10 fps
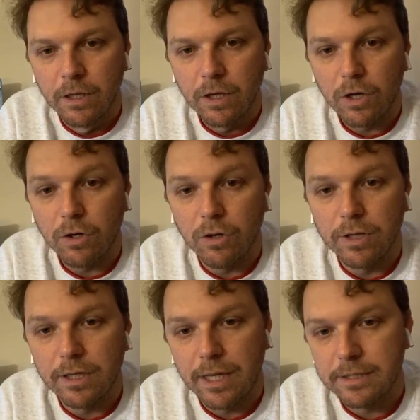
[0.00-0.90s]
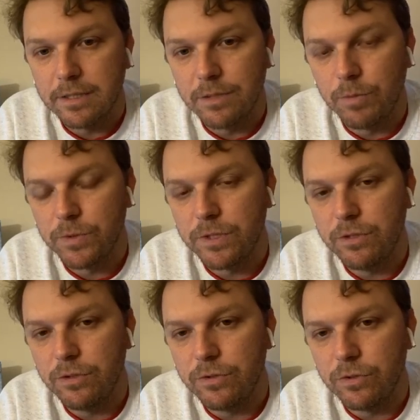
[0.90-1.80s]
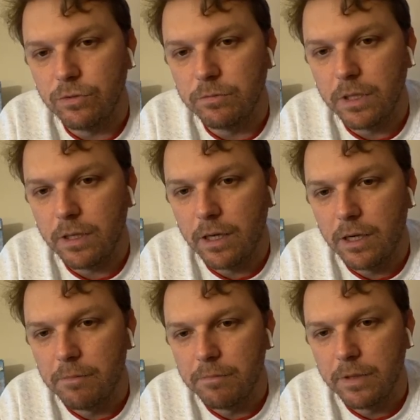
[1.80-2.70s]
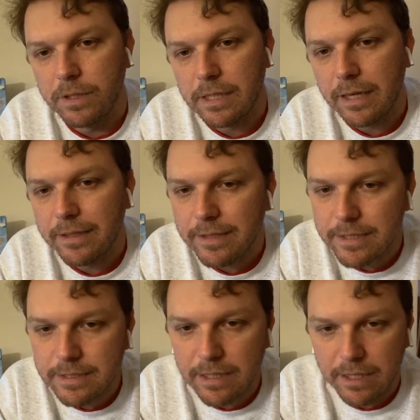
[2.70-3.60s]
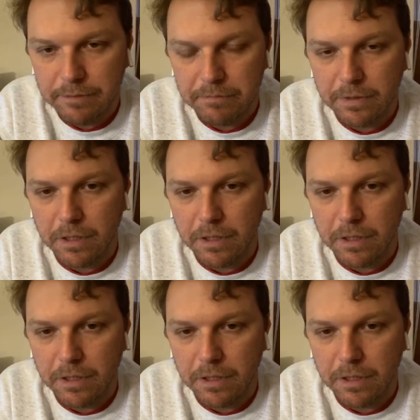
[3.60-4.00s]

Are all the classes supposed to do Zoom? Not at this time.